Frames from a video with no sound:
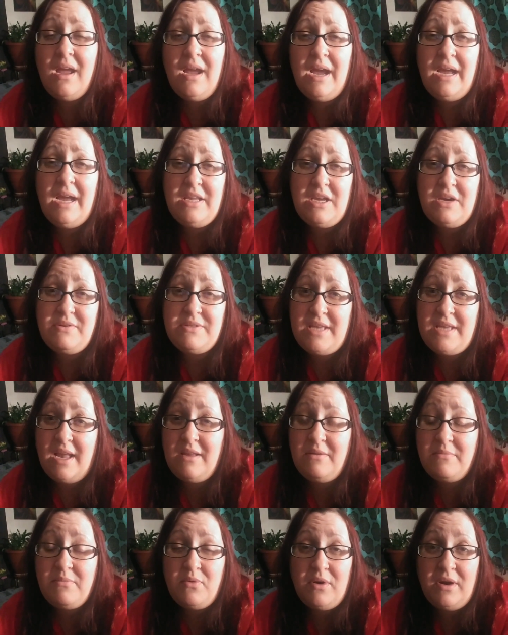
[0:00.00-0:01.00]
I know it's
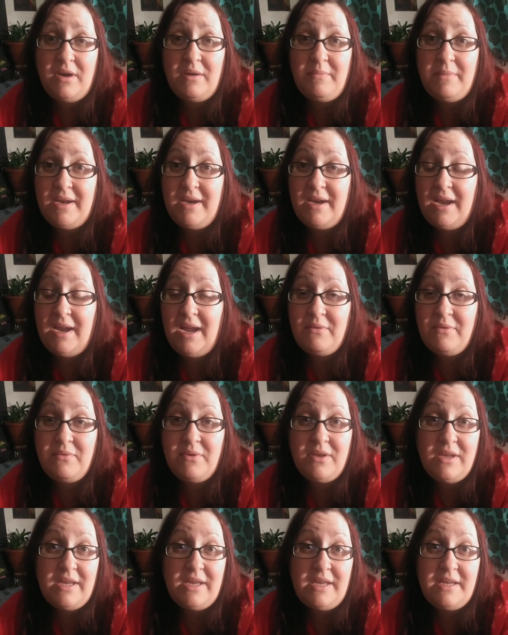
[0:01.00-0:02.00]
kind of boring, but I
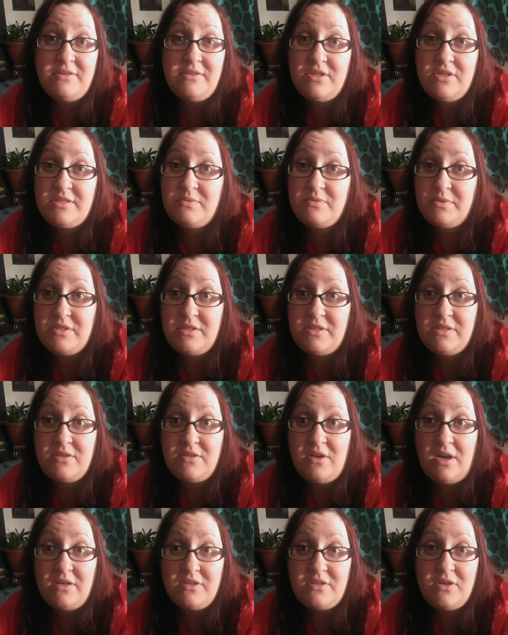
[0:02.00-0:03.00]
really just went to the
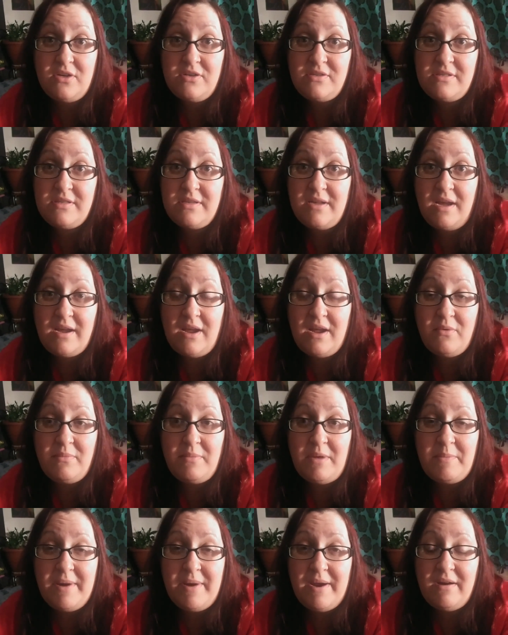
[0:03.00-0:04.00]
doctor's and hung out with
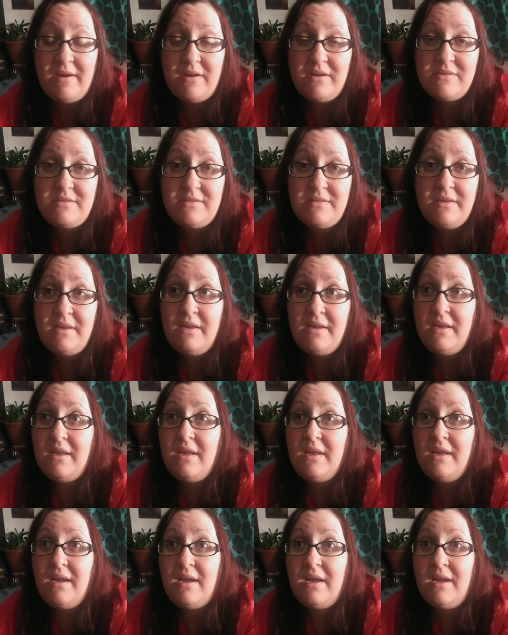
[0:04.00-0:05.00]
my parents.
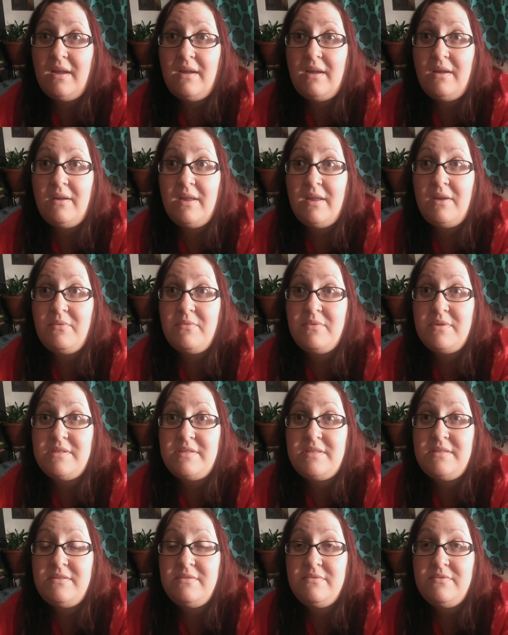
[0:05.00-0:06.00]
It
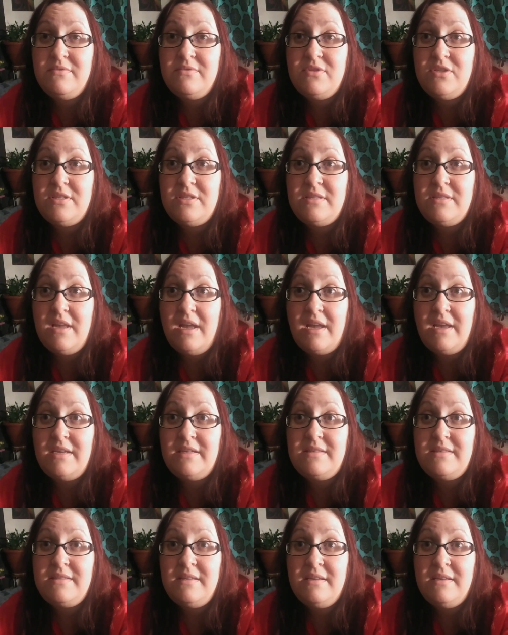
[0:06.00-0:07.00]
was just
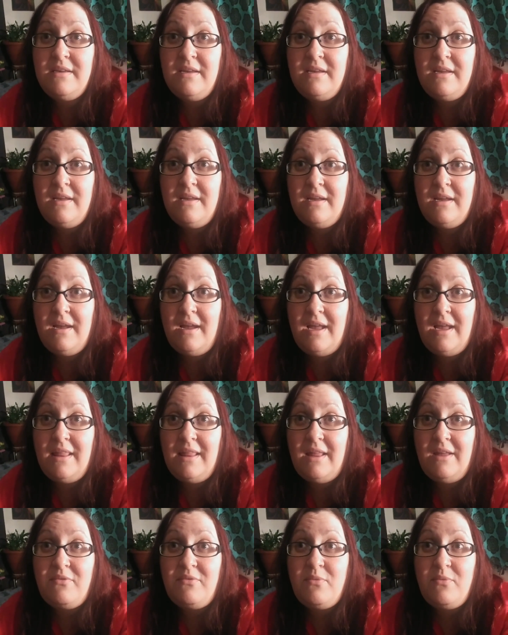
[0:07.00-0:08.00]
nice. I
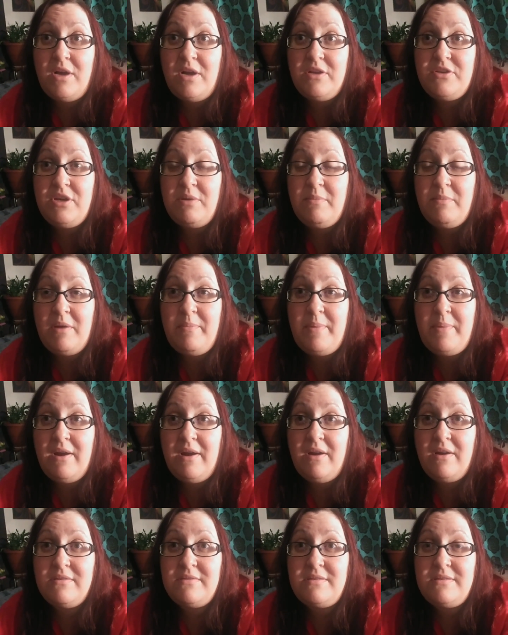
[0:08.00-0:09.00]
love watching my
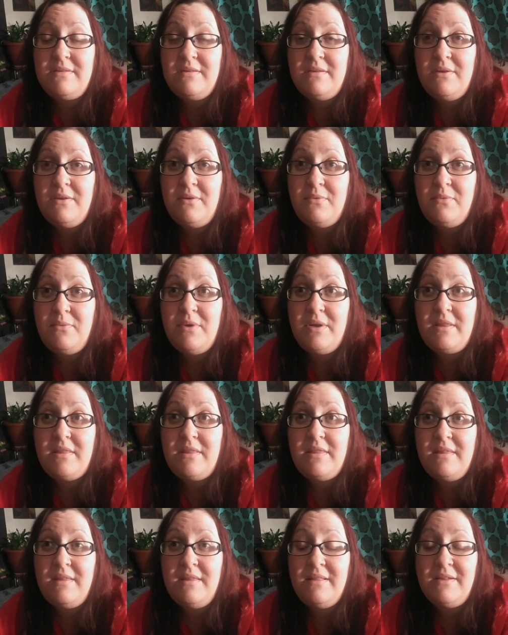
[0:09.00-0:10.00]
parents
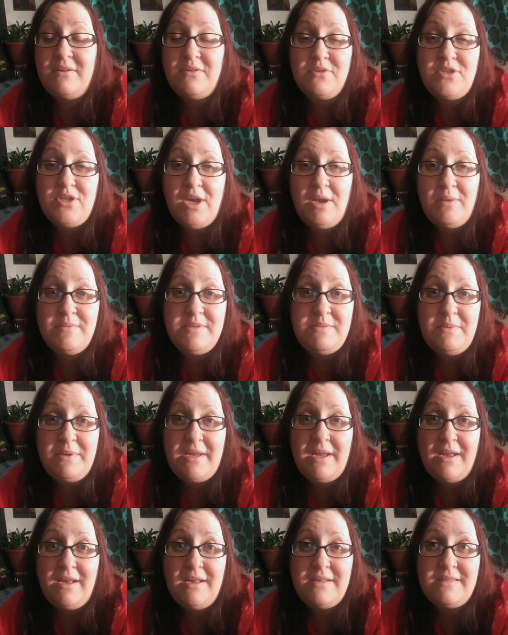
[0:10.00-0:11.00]
with little Chubbs
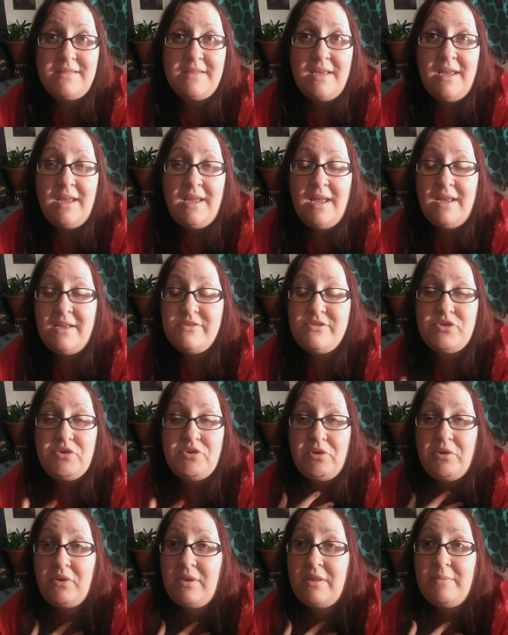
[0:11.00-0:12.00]
because it's
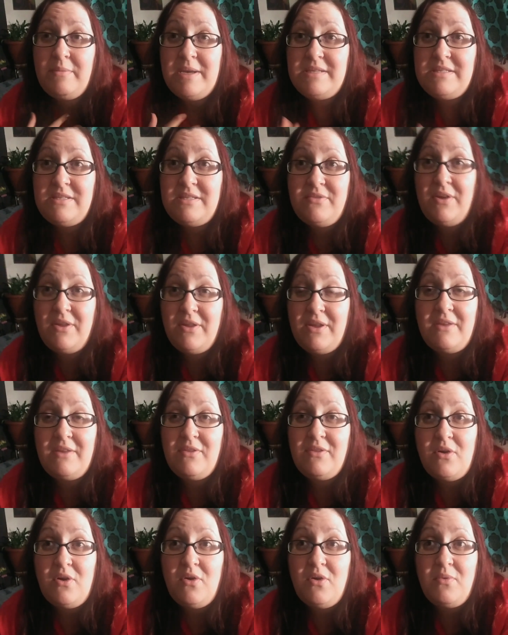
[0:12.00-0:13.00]
truly the best feeling
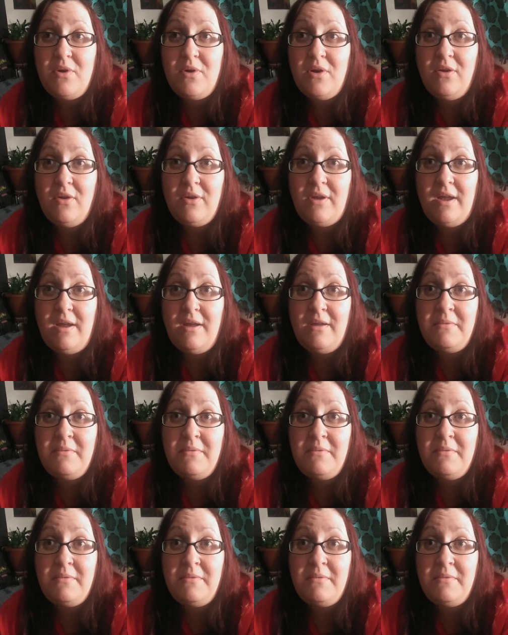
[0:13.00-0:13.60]
in the whole world.